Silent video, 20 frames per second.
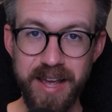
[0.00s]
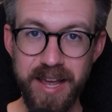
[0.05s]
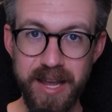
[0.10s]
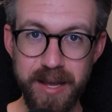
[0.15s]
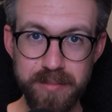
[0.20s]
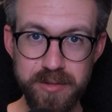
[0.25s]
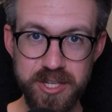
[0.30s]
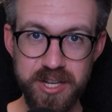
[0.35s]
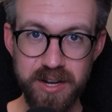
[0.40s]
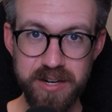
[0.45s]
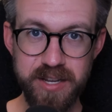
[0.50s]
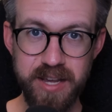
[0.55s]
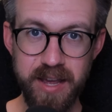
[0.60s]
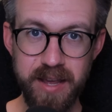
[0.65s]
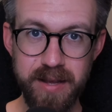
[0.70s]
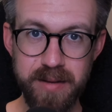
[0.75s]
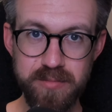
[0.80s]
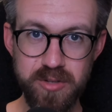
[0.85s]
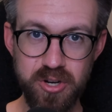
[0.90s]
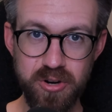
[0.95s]
Amazon
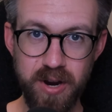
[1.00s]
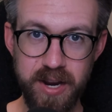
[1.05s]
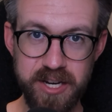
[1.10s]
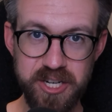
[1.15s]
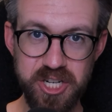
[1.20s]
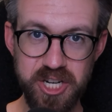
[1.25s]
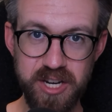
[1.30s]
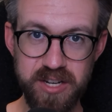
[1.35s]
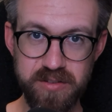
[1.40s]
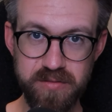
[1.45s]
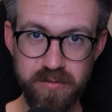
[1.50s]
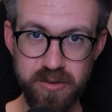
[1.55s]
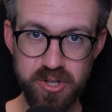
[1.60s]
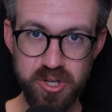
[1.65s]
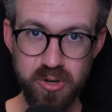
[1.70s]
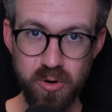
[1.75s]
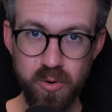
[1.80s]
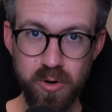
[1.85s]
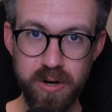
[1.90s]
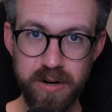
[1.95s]
Games or AGS for
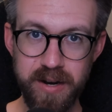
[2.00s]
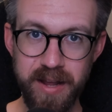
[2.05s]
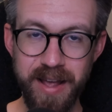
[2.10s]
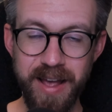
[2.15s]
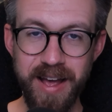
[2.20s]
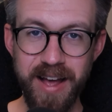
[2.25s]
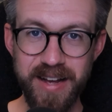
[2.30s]
short,